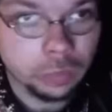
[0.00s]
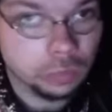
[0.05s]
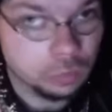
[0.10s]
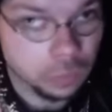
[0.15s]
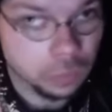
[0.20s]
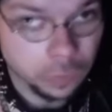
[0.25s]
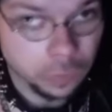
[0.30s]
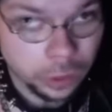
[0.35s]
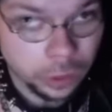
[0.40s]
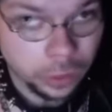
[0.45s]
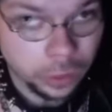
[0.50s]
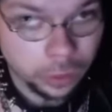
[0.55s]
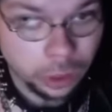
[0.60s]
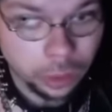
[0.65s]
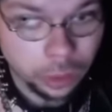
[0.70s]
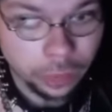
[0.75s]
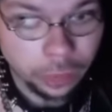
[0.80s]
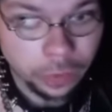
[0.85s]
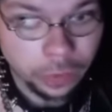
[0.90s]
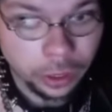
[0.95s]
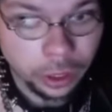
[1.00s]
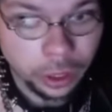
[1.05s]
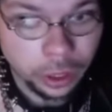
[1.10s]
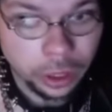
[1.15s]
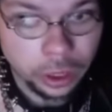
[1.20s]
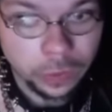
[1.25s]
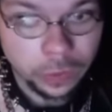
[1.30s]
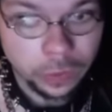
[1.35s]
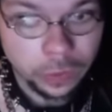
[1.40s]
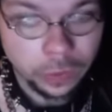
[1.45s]
See what I'm saying?
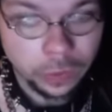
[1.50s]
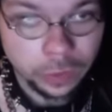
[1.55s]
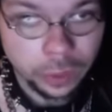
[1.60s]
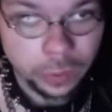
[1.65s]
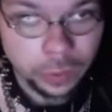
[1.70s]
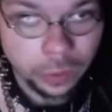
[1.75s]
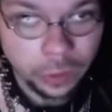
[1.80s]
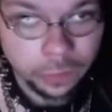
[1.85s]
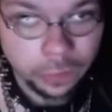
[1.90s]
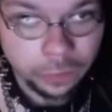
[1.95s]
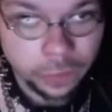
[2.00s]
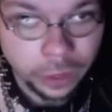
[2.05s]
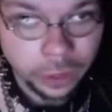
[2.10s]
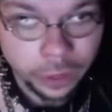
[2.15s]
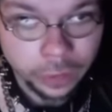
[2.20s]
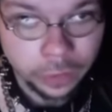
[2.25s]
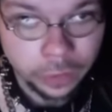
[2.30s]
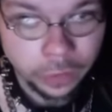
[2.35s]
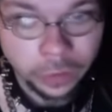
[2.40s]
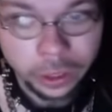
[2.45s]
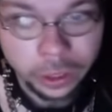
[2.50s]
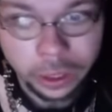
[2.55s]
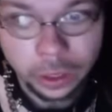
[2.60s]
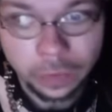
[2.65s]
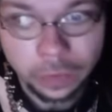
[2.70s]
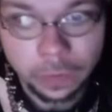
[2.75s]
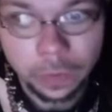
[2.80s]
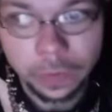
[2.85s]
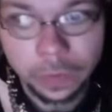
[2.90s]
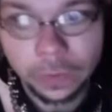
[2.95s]
Do you see what I'm fucking
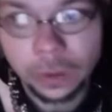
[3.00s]
saying?